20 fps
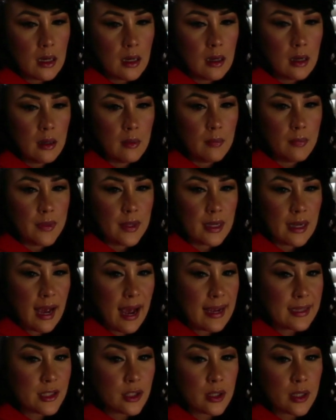um, the
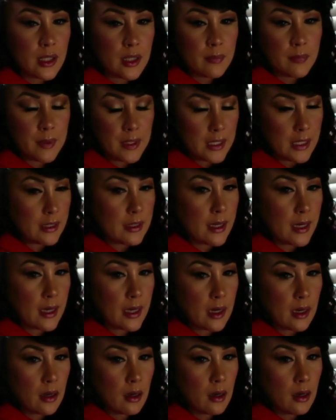guys are going to be
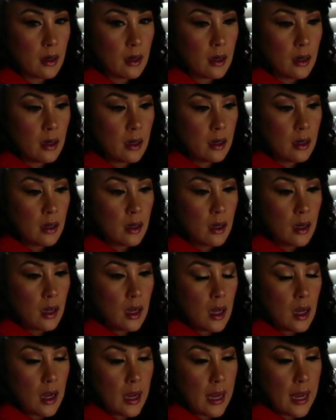there.
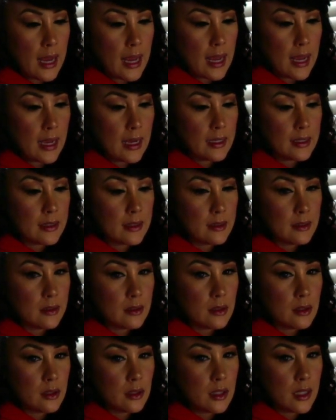And
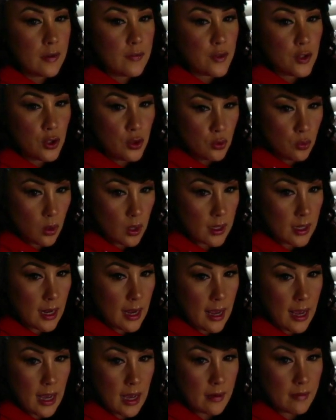if you want to
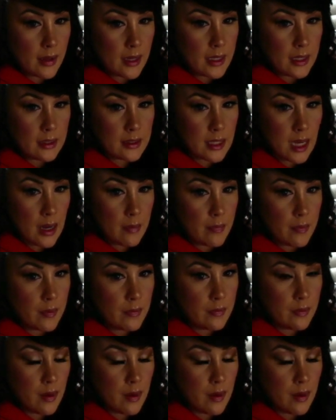have any type of